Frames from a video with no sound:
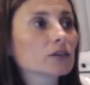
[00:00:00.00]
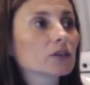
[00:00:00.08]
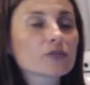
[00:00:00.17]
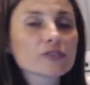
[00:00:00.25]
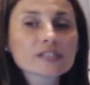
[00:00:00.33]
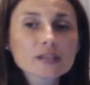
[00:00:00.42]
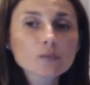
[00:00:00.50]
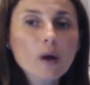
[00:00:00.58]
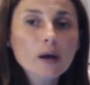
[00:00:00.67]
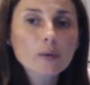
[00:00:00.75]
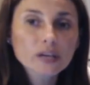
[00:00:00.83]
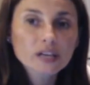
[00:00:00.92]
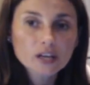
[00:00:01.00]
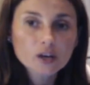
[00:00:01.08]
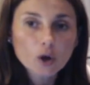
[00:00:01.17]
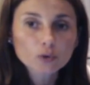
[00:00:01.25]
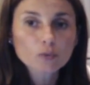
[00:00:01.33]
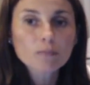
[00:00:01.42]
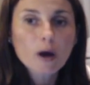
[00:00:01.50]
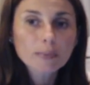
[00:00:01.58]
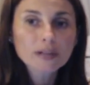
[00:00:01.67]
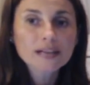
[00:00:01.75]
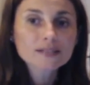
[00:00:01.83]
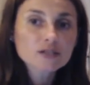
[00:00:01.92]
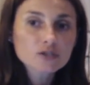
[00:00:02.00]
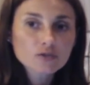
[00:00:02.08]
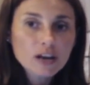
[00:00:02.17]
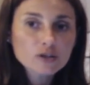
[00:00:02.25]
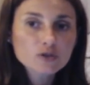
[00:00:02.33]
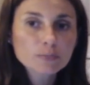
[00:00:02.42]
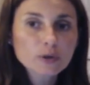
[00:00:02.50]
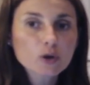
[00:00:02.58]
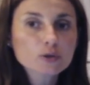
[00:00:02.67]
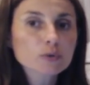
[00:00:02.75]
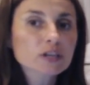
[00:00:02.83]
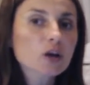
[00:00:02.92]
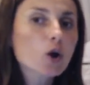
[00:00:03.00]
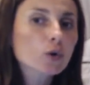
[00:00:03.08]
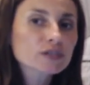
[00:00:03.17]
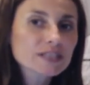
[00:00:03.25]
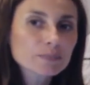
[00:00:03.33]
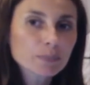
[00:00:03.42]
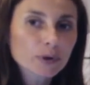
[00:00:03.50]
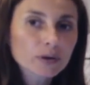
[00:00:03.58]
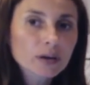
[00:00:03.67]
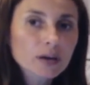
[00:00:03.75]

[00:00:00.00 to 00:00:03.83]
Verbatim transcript: The reason why we're going to go to mobilizing structure because we're going to go deeper.